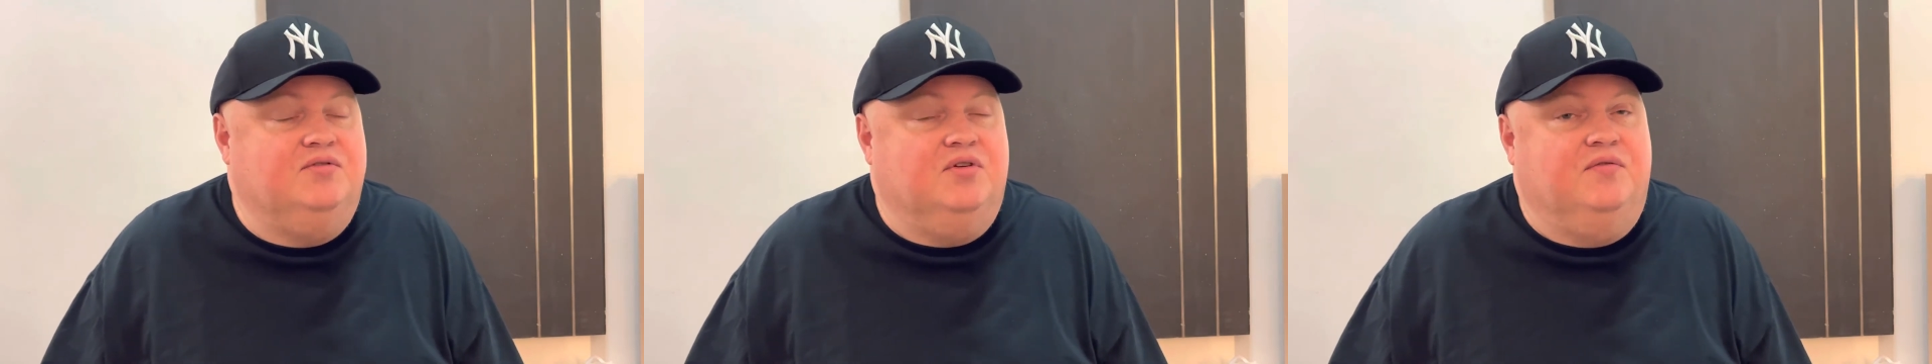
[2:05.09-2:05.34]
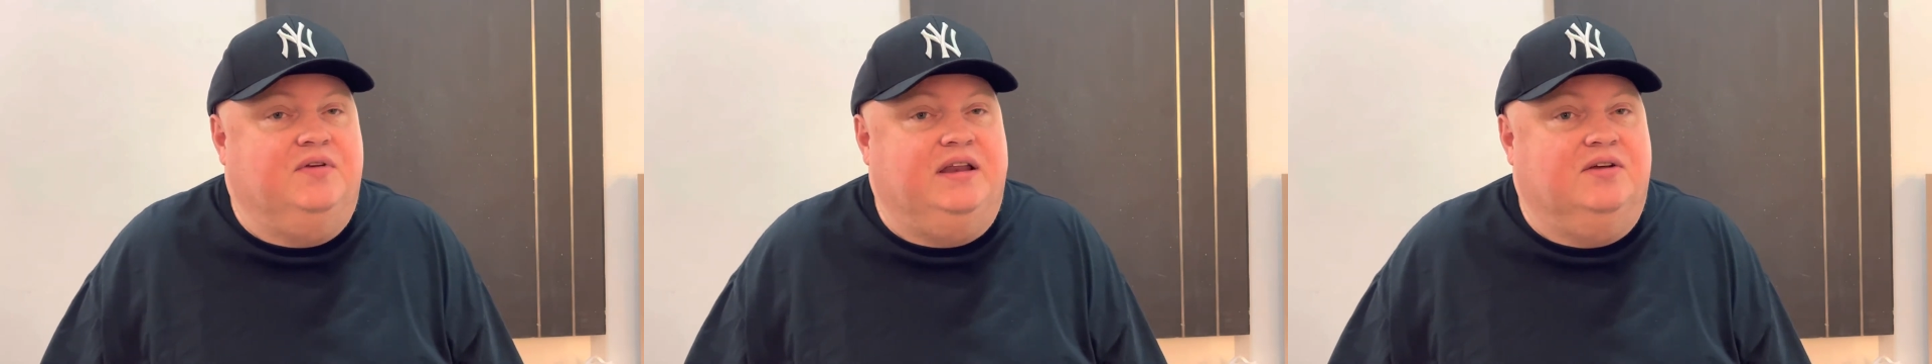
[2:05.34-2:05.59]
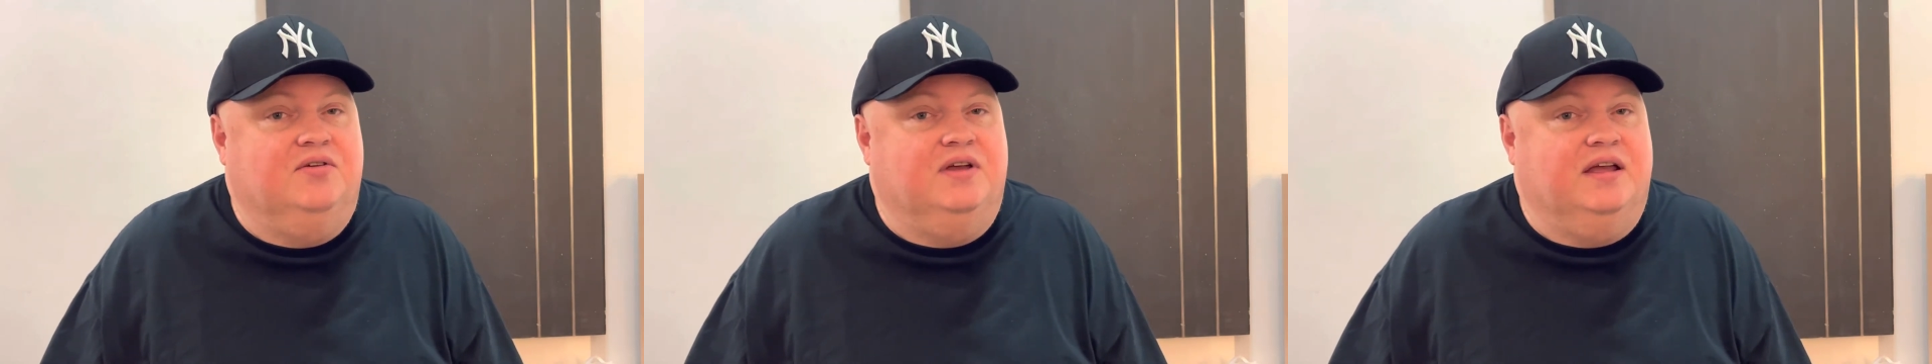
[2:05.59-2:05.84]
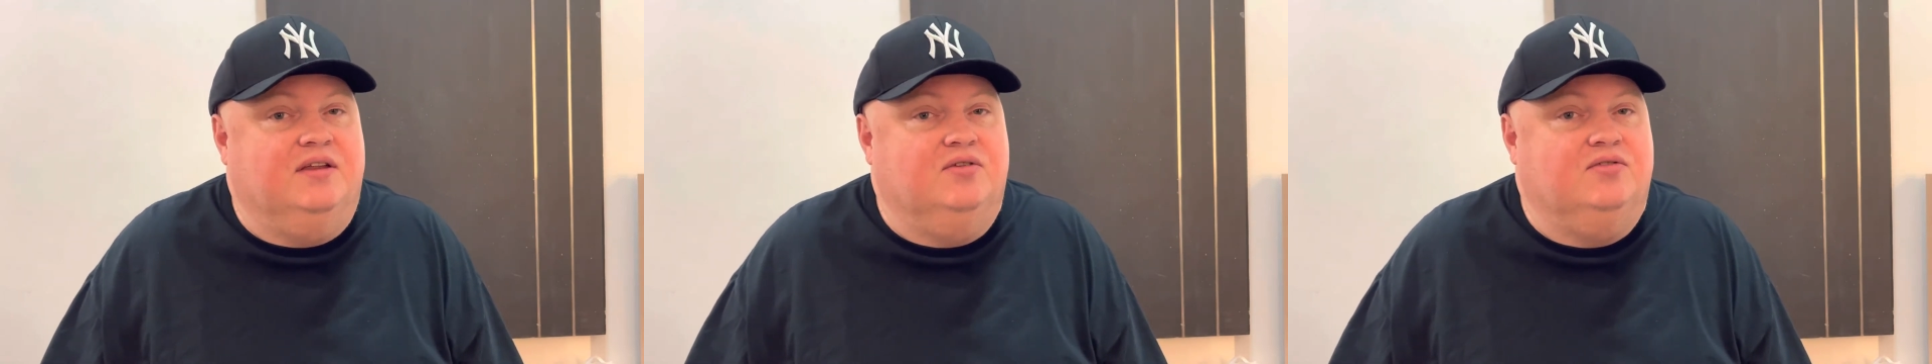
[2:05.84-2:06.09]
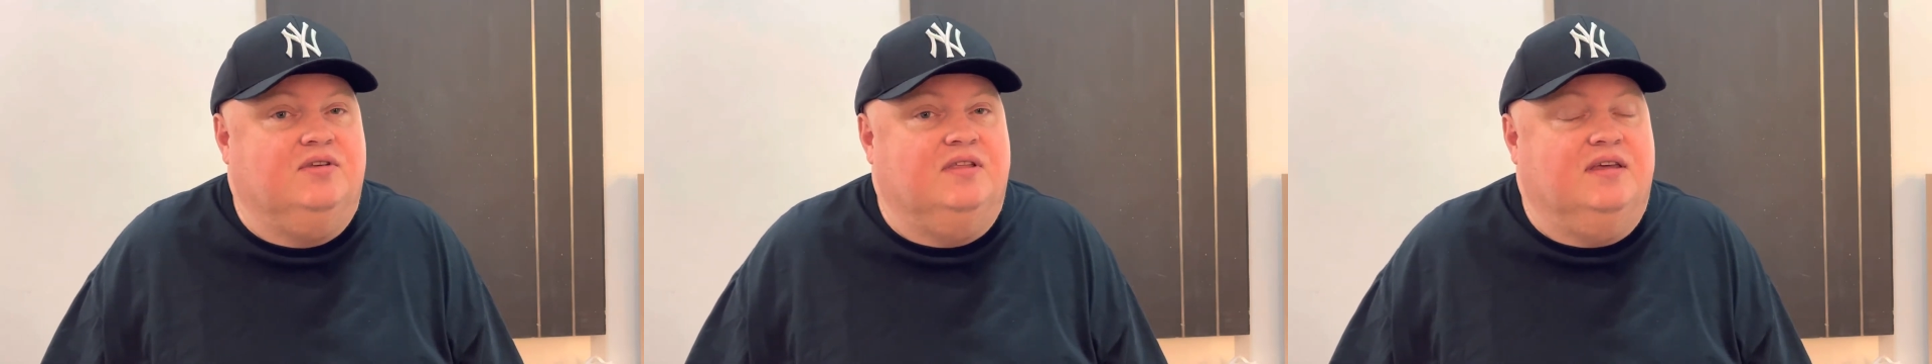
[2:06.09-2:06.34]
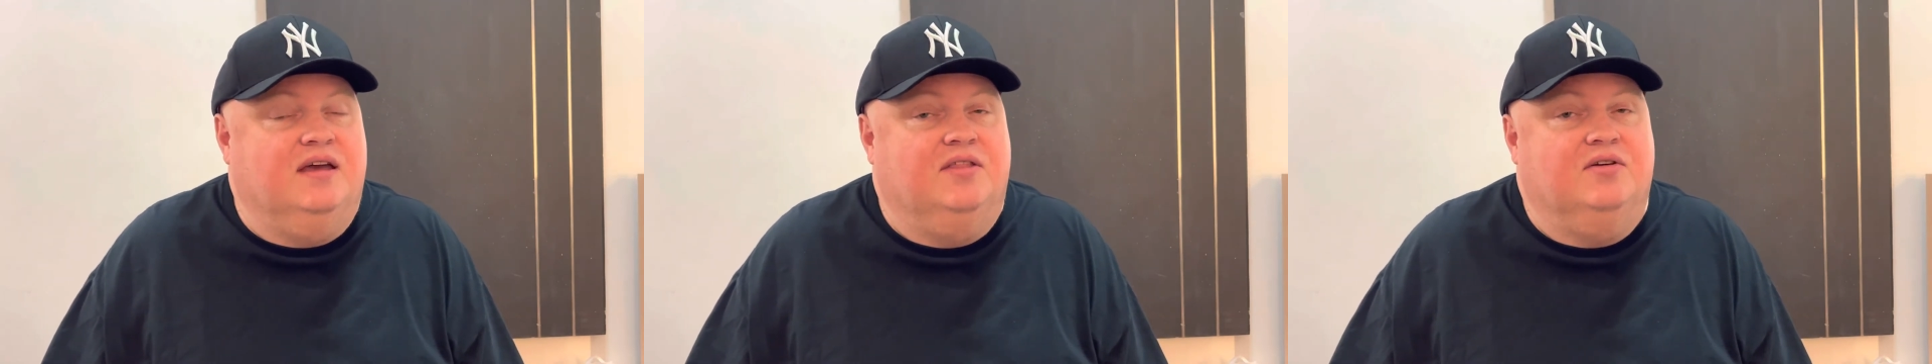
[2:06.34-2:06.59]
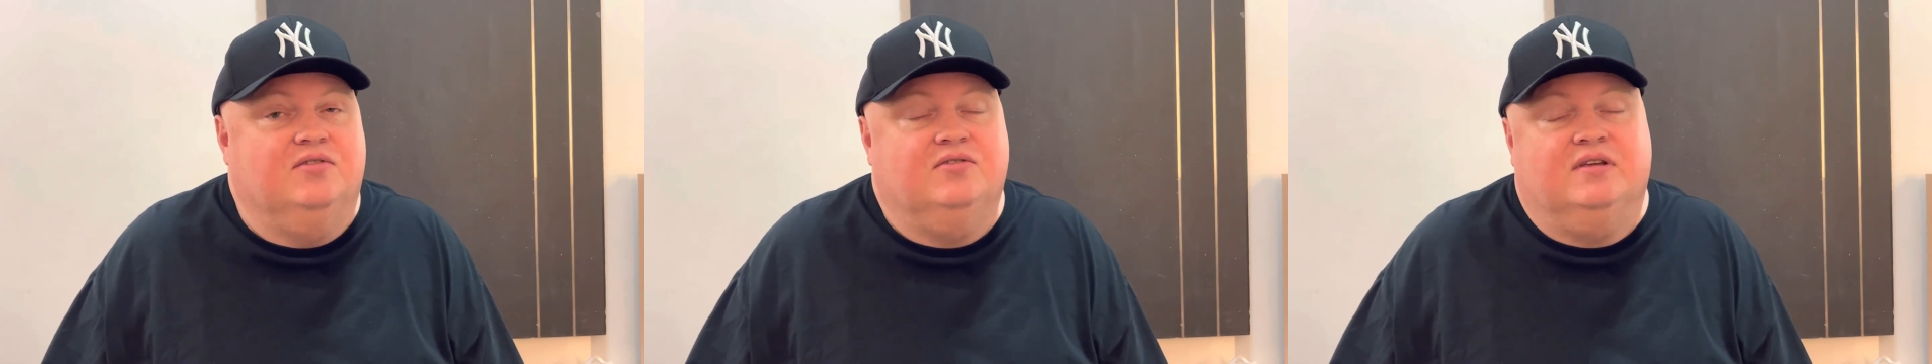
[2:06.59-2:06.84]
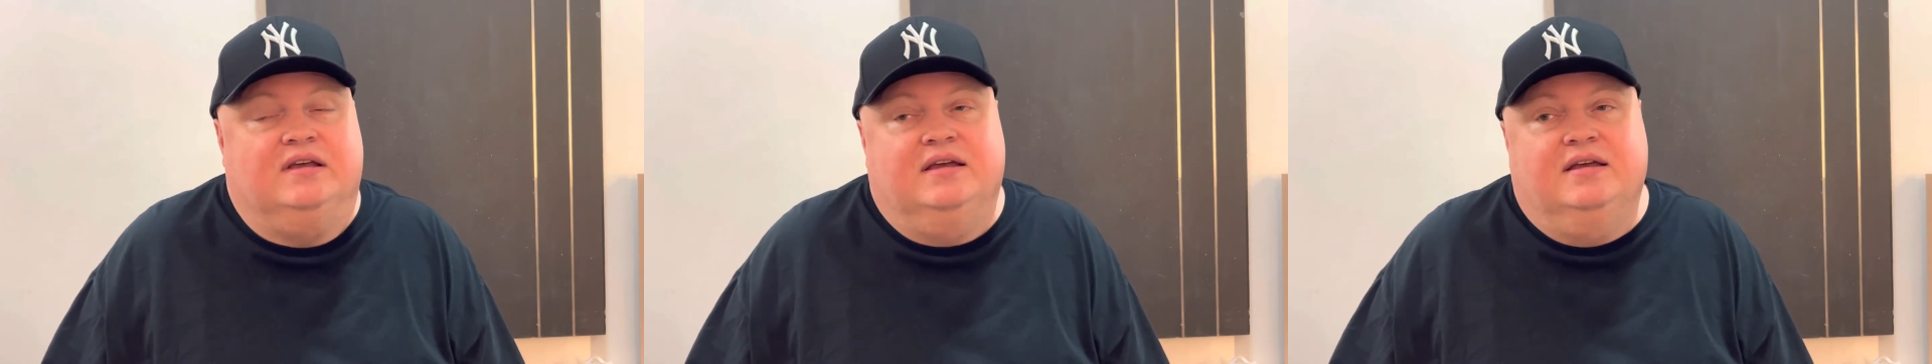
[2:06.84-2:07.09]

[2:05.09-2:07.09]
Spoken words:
Trevino get used to the others.